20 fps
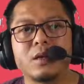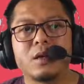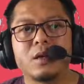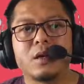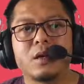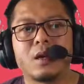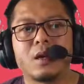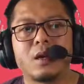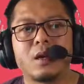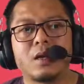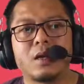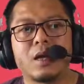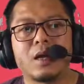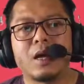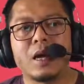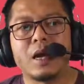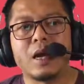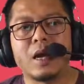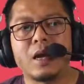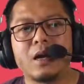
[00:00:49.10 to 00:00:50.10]
And
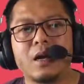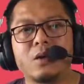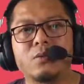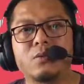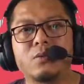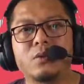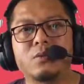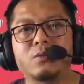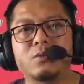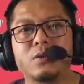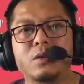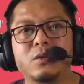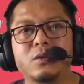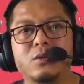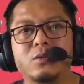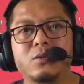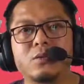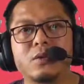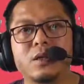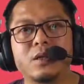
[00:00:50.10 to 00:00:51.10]
how would we
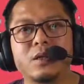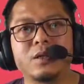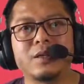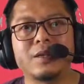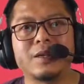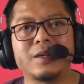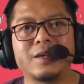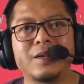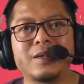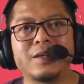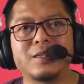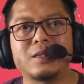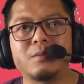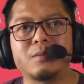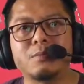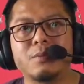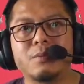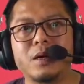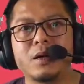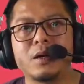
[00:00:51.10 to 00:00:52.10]
do it is
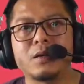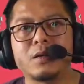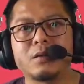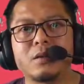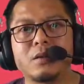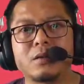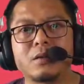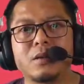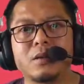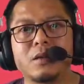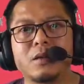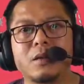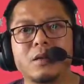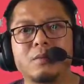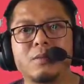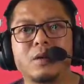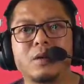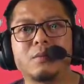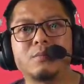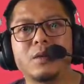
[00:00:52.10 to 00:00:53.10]
by talking
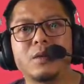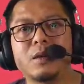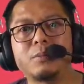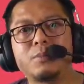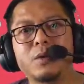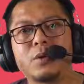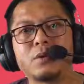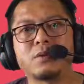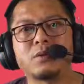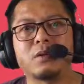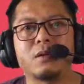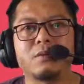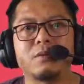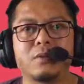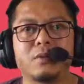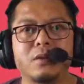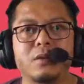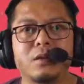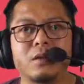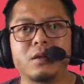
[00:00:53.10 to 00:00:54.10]
about main parts of
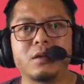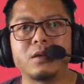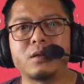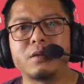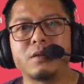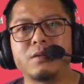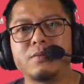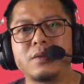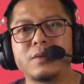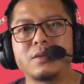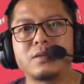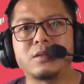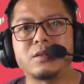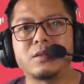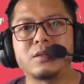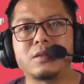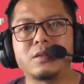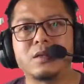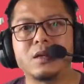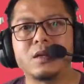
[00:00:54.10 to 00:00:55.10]
the nervous
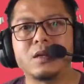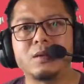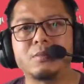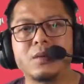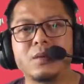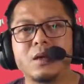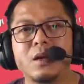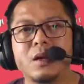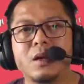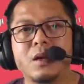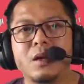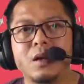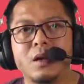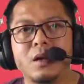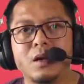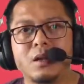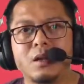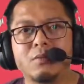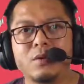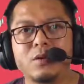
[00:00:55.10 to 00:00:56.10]
system,
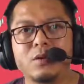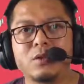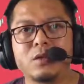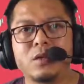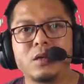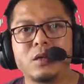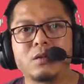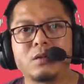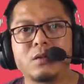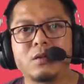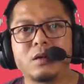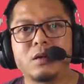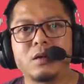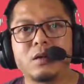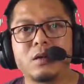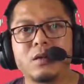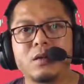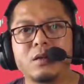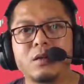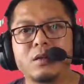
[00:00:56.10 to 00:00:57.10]
and we shall talk
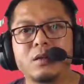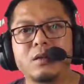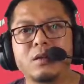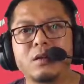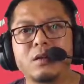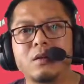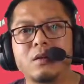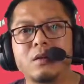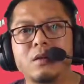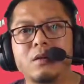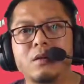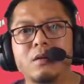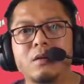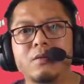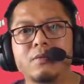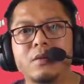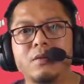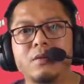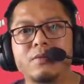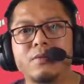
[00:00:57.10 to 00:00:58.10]
a little
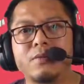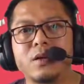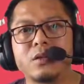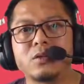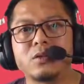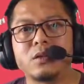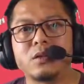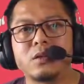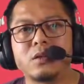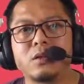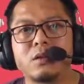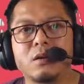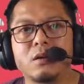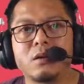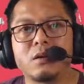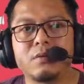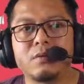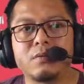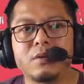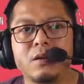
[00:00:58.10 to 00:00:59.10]
of the function
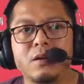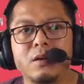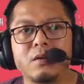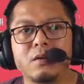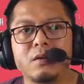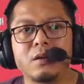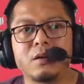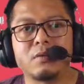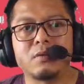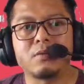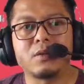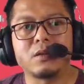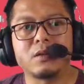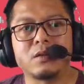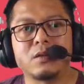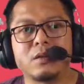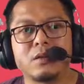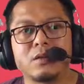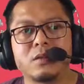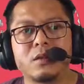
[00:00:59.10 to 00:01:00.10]
of the nervous
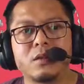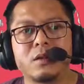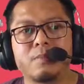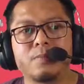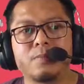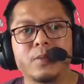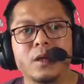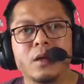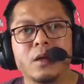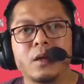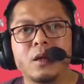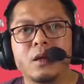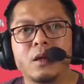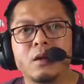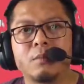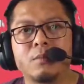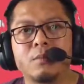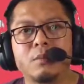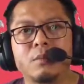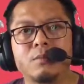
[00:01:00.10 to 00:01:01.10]
system.
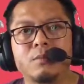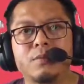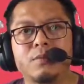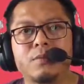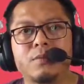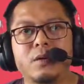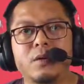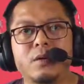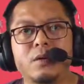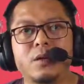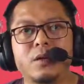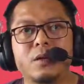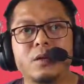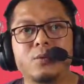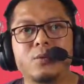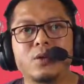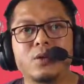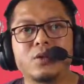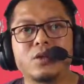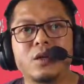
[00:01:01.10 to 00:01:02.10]
But before that,
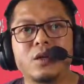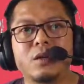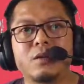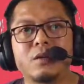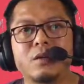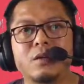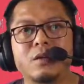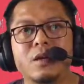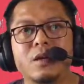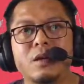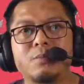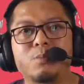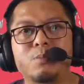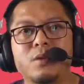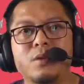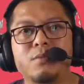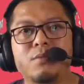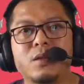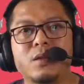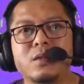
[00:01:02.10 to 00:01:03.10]
we shall recap
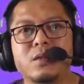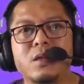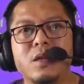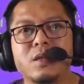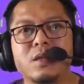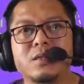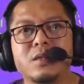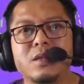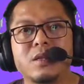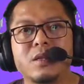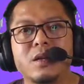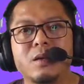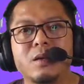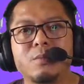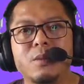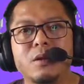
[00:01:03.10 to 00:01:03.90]
previous lesson about